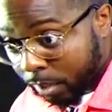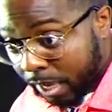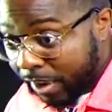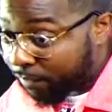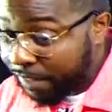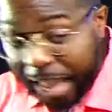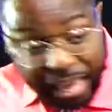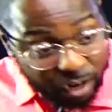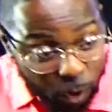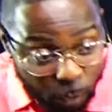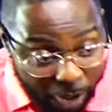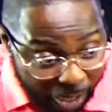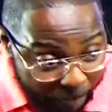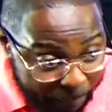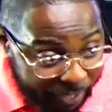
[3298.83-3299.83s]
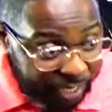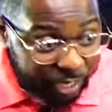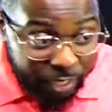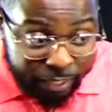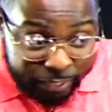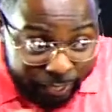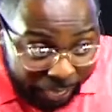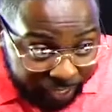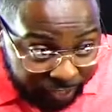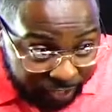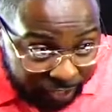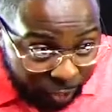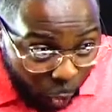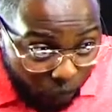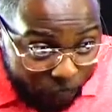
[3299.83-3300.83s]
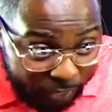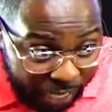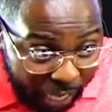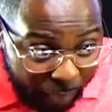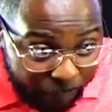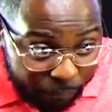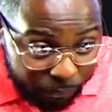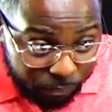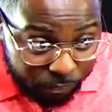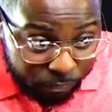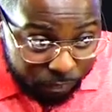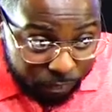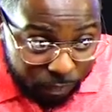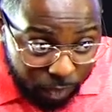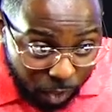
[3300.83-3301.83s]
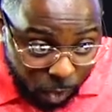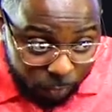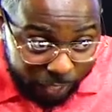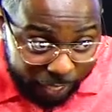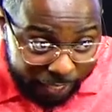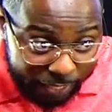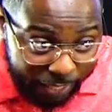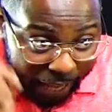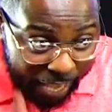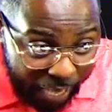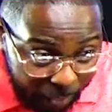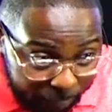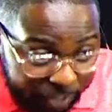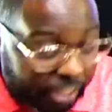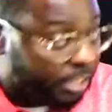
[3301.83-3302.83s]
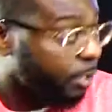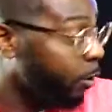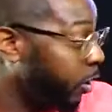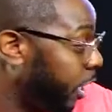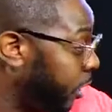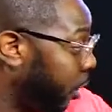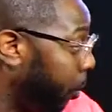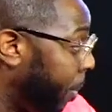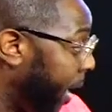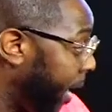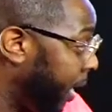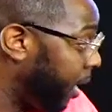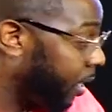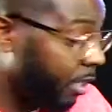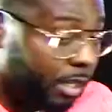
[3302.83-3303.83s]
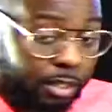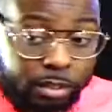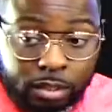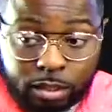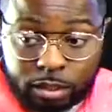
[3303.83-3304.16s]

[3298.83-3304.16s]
If that don't happen, gates just open up Okay, now I'm dis- disobeying the, the, the